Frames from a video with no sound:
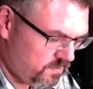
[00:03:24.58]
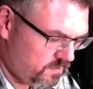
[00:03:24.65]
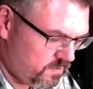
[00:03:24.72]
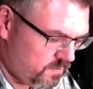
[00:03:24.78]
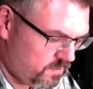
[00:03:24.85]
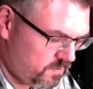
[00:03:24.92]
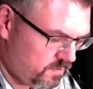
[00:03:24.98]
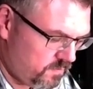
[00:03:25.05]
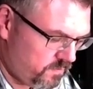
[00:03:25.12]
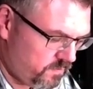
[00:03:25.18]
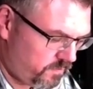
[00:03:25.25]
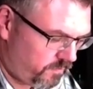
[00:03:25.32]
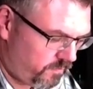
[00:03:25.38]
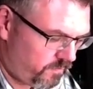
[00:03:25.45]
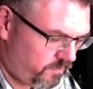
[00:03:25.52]

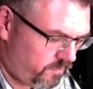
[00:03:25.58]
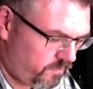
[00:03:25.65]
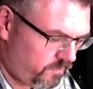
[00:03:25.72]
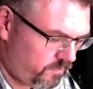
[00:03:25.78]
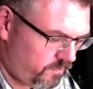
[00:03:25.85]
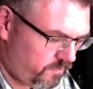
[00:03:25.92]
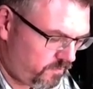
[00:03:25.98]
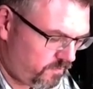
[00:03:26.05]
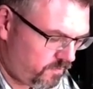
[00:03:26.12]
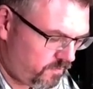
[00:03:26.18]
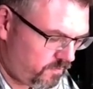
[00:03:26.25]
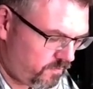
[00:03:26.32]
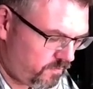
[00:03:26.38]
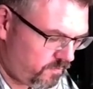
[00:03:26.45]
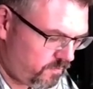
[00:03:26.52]

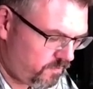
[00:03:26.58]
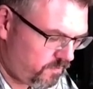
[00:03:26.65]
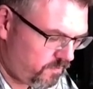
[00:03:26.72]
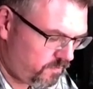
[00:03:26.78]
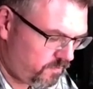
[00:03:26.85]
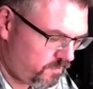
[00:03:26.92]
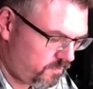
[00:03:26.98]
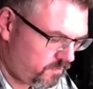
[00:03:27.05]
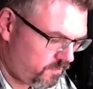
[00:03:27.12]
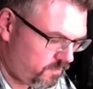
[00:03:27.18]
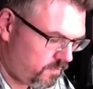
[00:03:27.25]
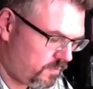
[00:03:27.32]
(silence)